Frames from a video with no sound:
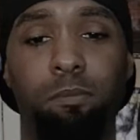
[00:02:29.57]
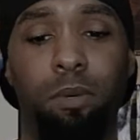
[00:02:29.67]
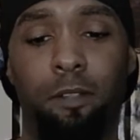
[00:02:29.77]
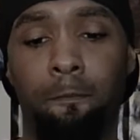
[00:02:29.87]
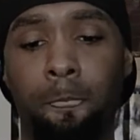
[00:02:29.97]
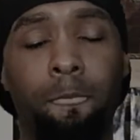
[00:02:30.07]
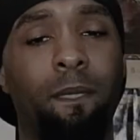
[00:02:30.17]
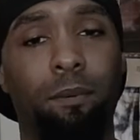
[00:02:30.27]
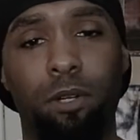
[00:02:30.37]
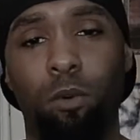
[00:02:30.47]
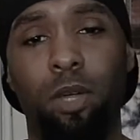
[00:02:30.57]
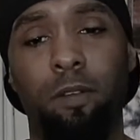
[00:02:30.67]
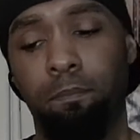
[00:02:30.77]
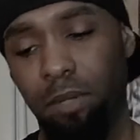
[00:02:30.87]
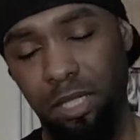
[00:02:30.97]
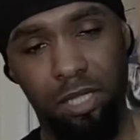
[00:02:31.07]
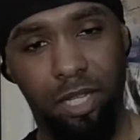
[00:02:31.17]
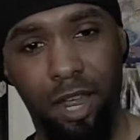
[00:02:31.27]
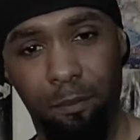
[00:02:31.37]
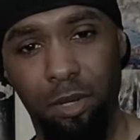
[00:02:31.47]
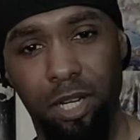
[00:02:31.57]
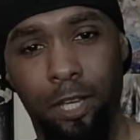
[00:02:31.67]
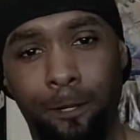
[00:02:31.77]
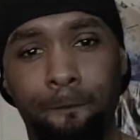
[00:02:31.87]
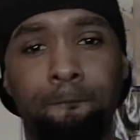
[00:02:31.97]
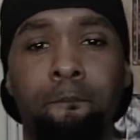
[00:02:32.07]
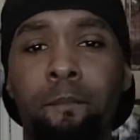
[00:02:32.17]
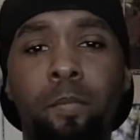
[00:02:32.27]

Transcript: But I would go in, place the camera down,